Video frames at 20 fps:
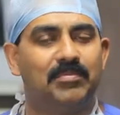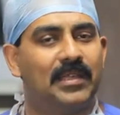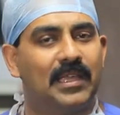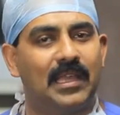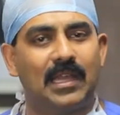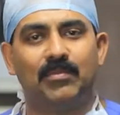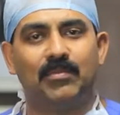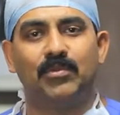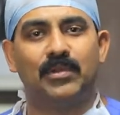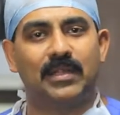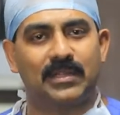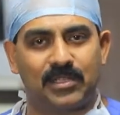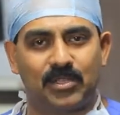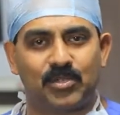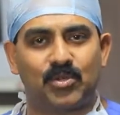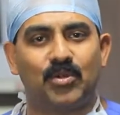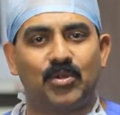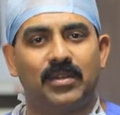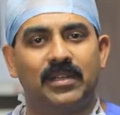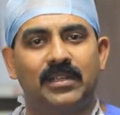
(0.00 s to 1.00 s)
the elbow and the
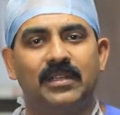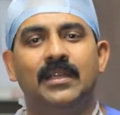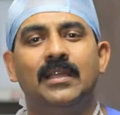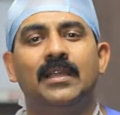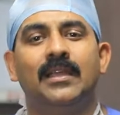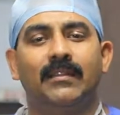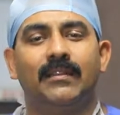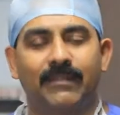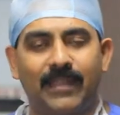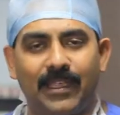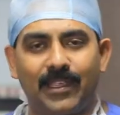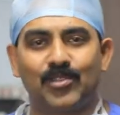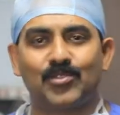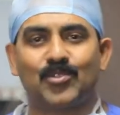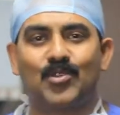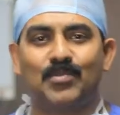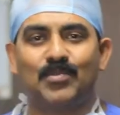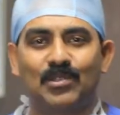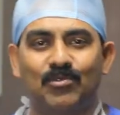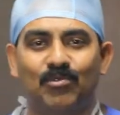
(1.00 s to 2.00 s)
shoulder. Thank you
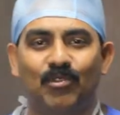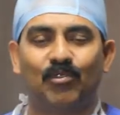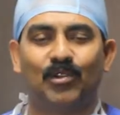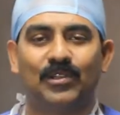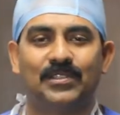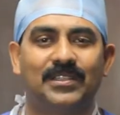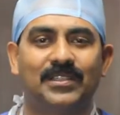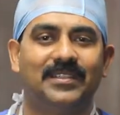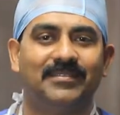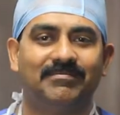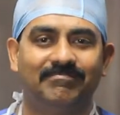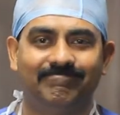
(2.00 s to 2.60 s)
so much for watching.